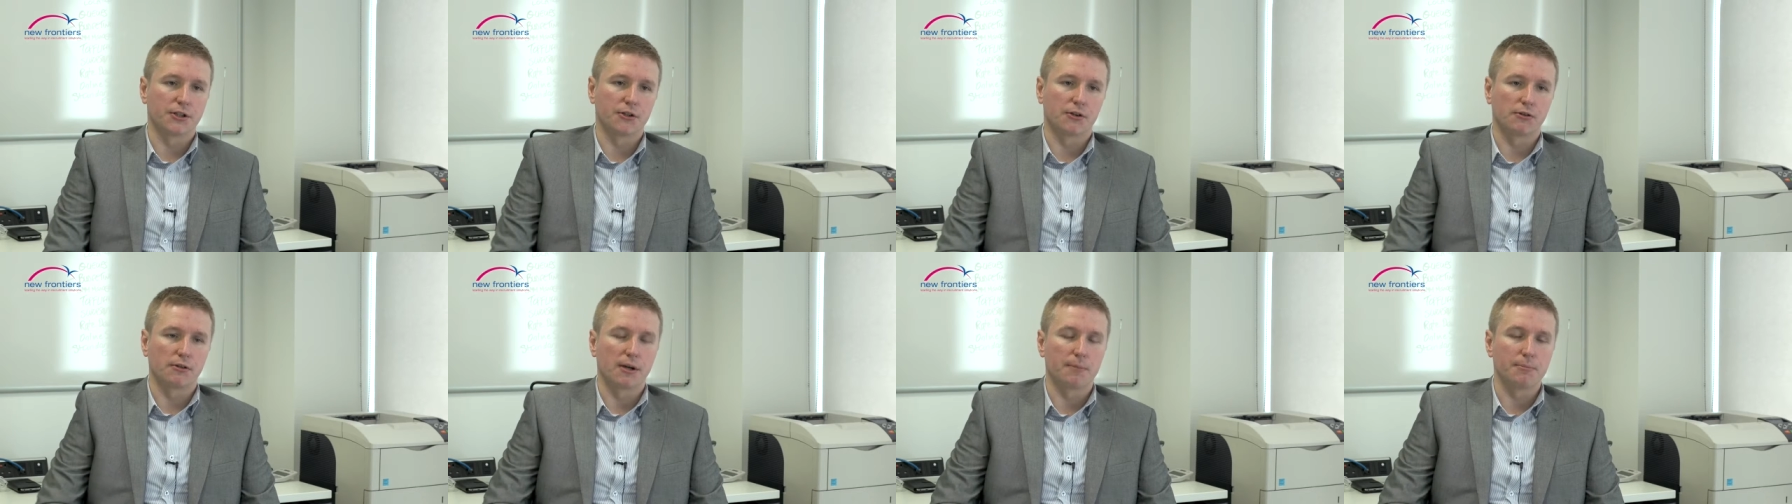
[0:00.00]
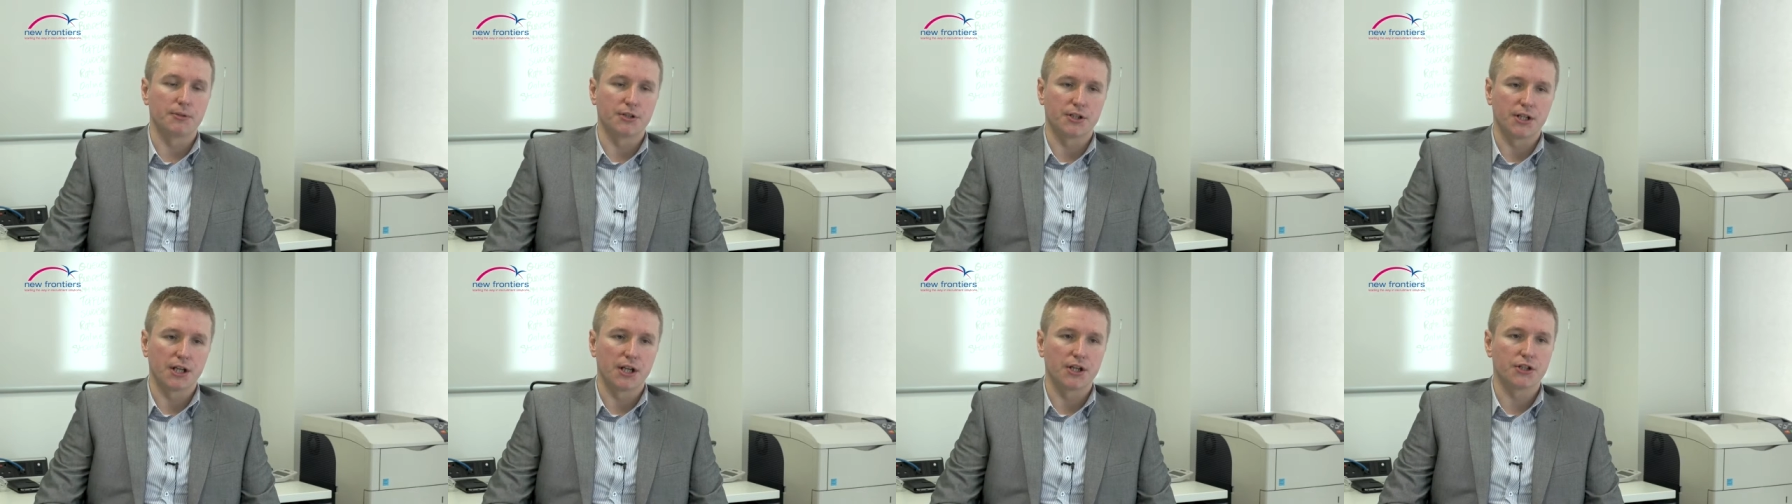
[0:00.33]
to our
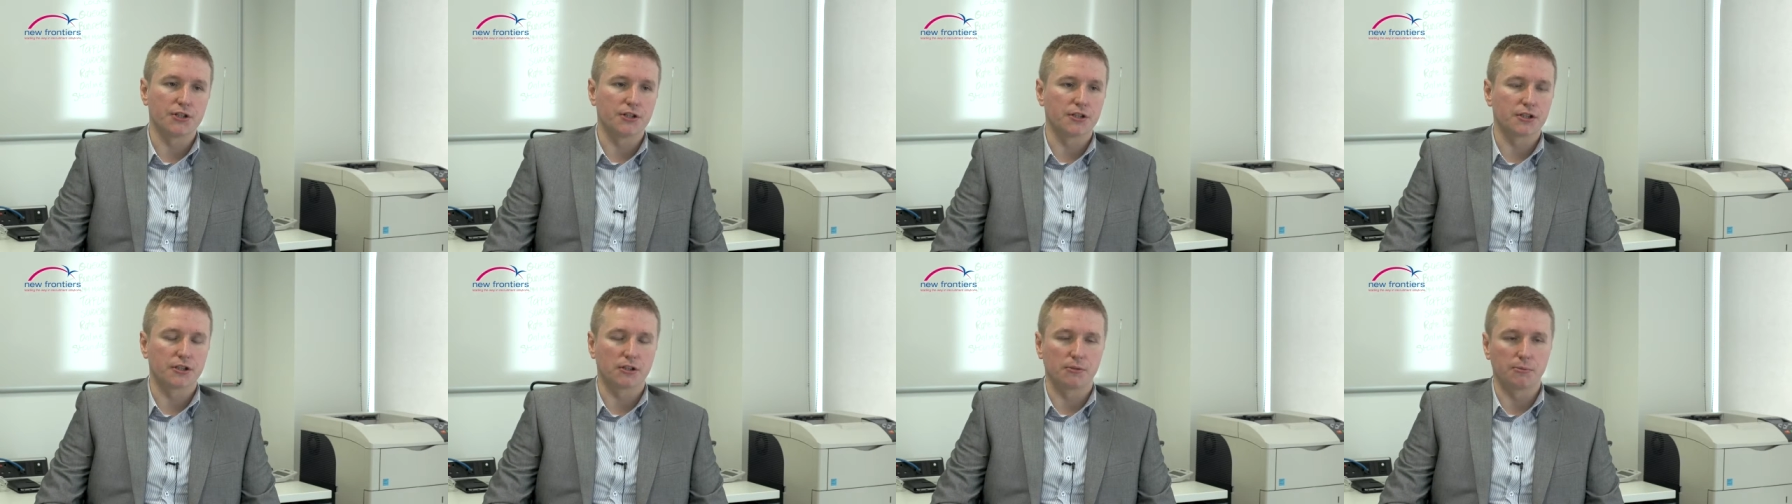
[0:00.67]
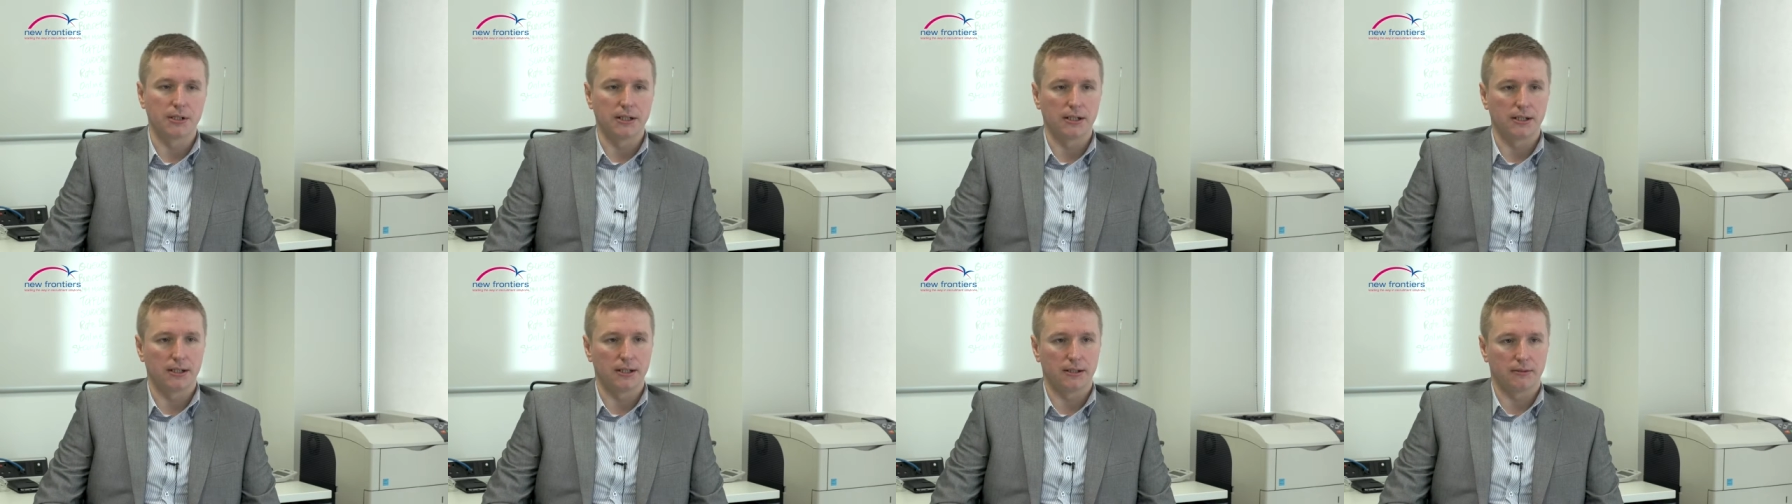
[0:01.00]
reputation. So
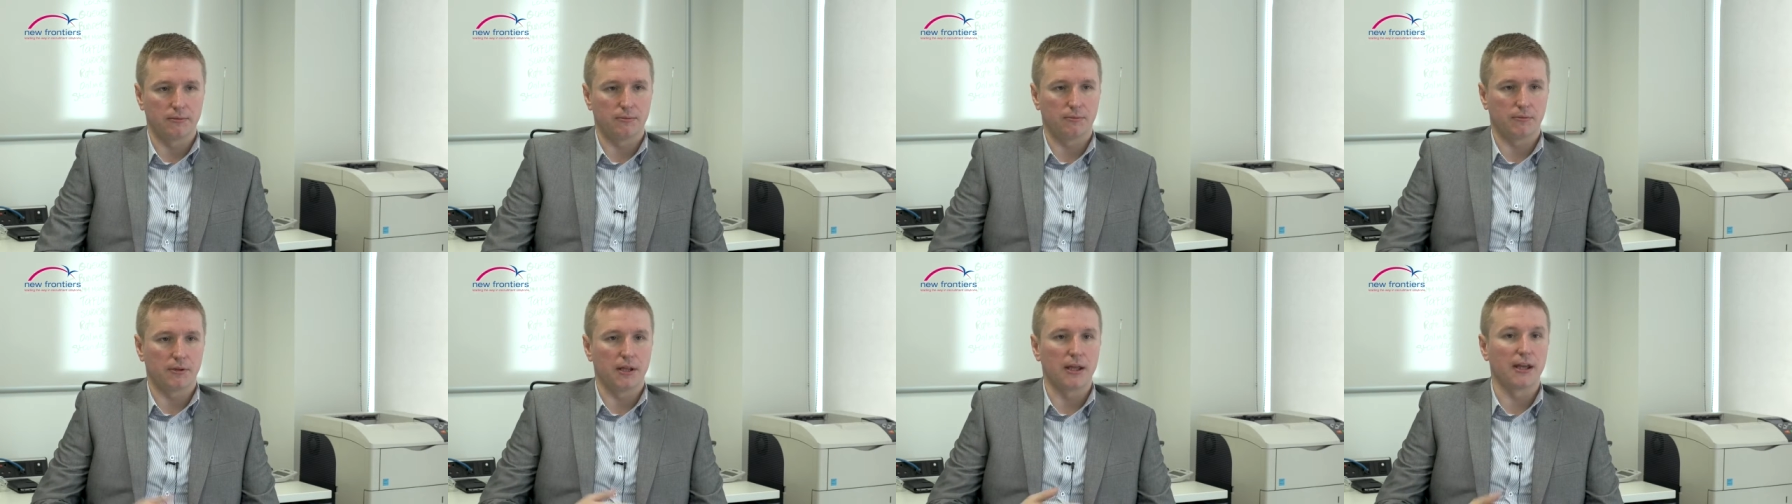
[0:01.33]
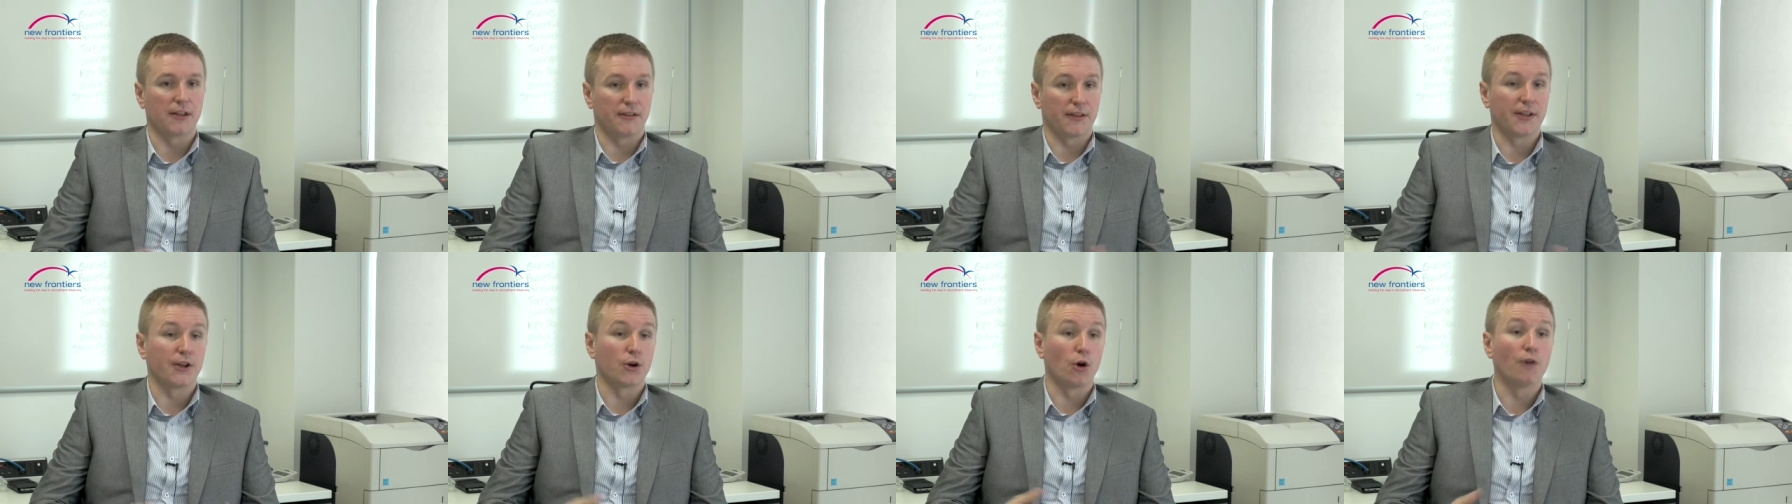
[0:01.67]

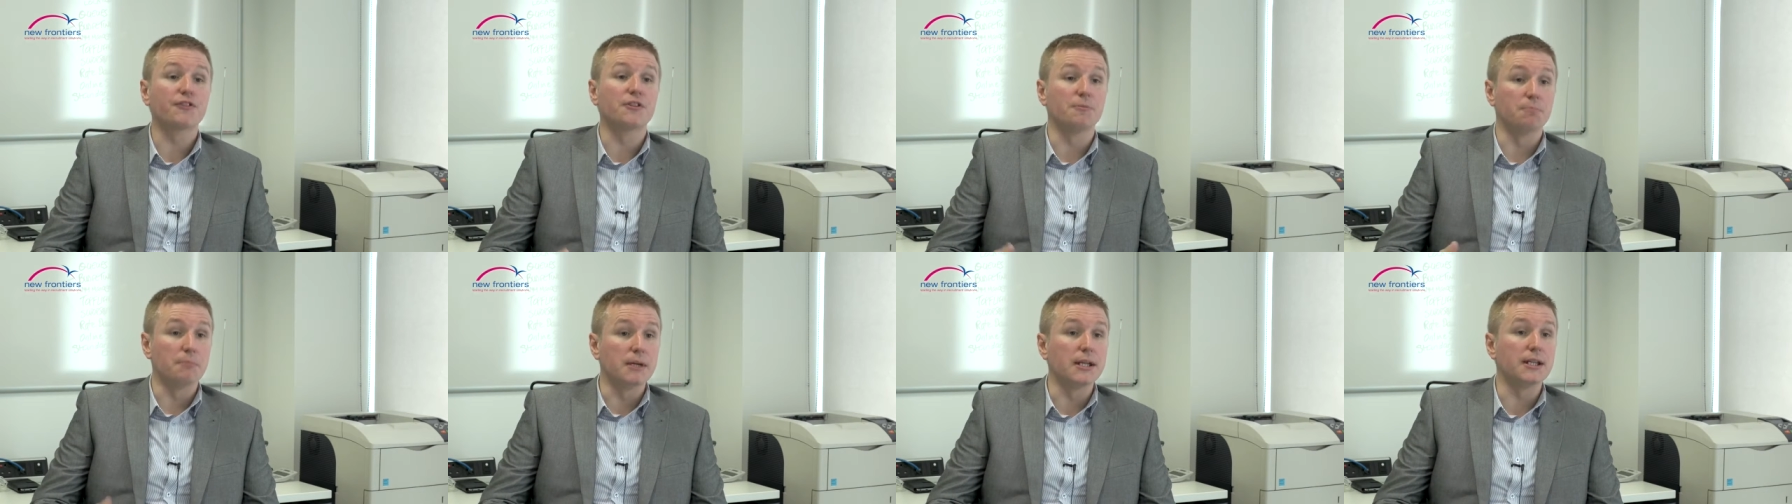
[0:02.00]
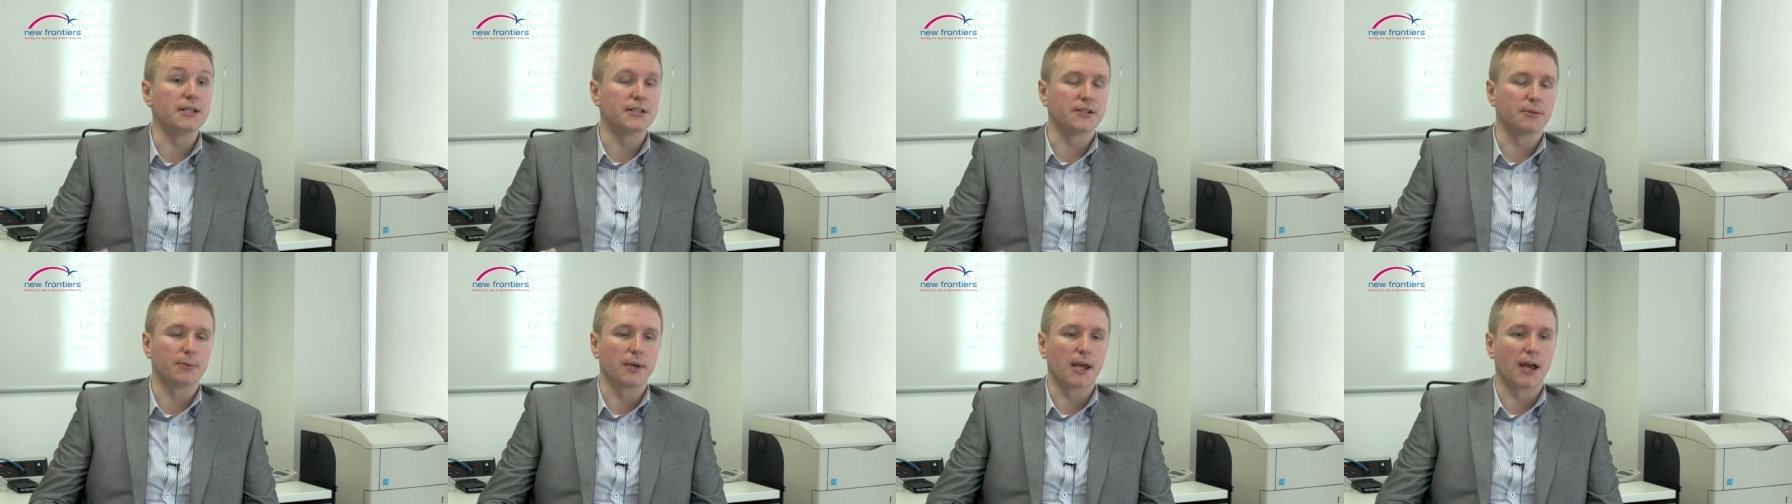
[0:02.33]
that often
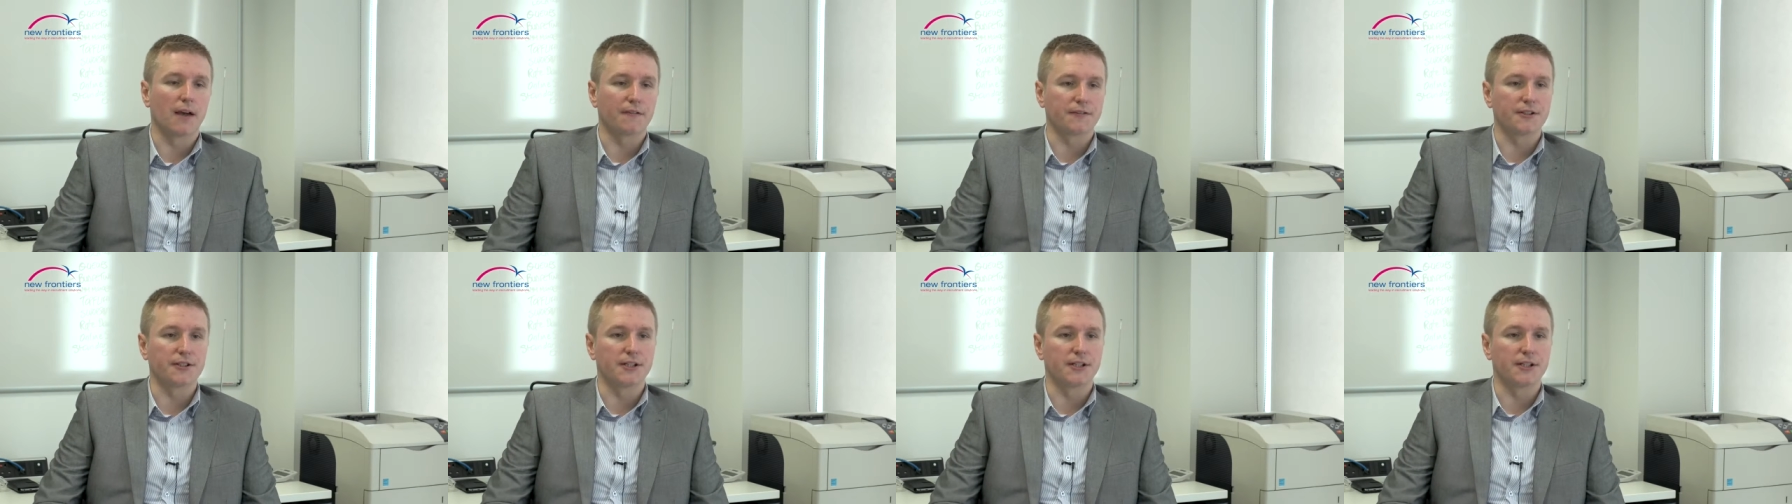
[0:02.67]
means that we have